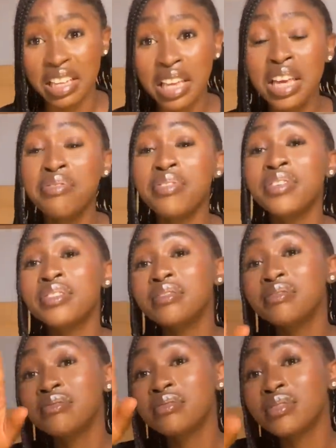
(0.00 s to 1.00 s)

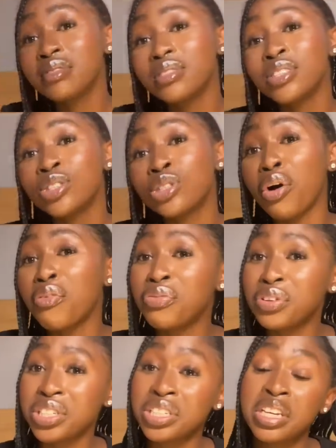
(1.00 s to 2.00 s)
Even
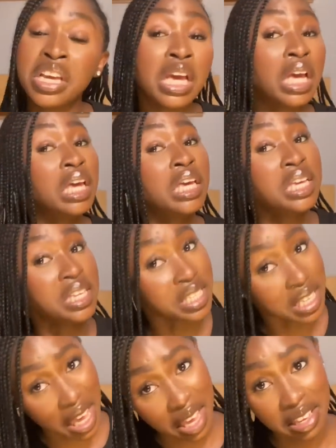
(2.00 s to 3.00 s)
stockfish is
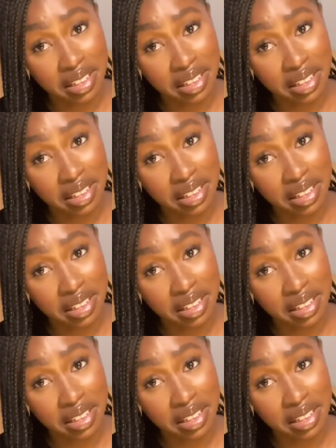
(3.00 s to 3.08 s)
here.